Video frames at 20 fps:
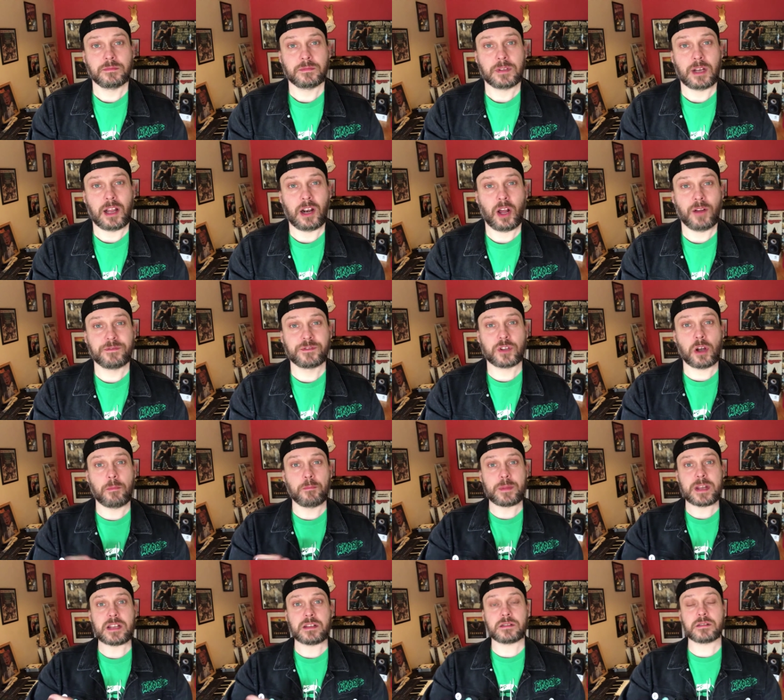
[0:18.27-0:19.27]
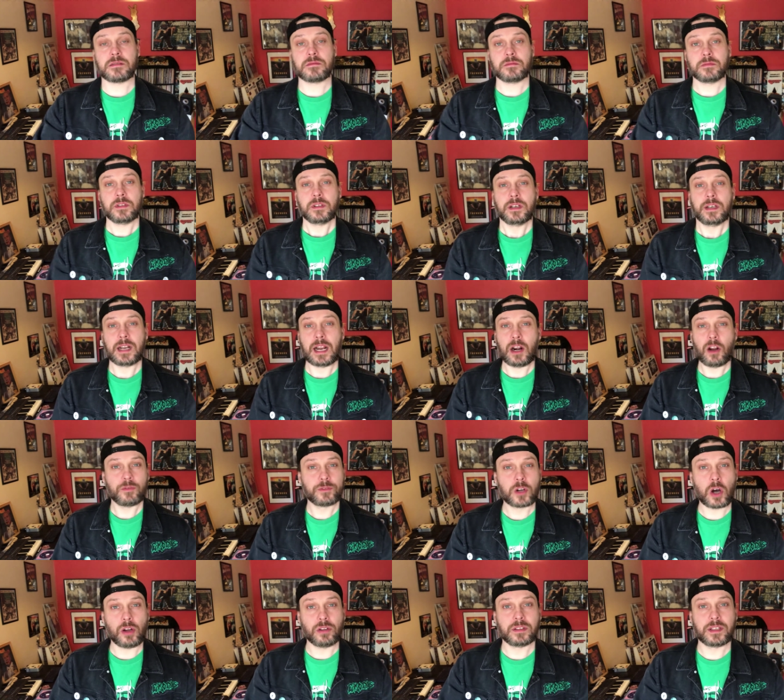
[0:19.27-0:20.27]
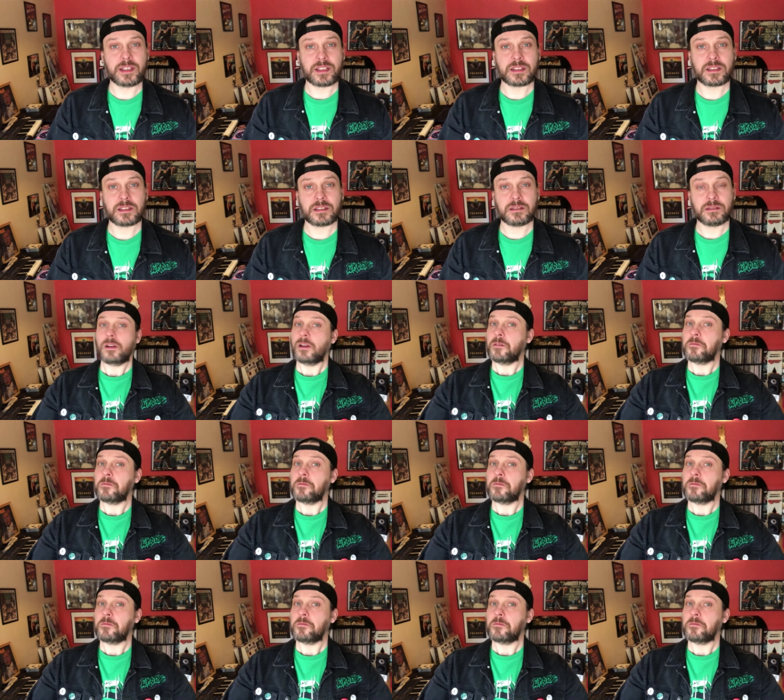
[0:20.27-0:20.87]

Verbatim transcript: I love zombies and I love contests.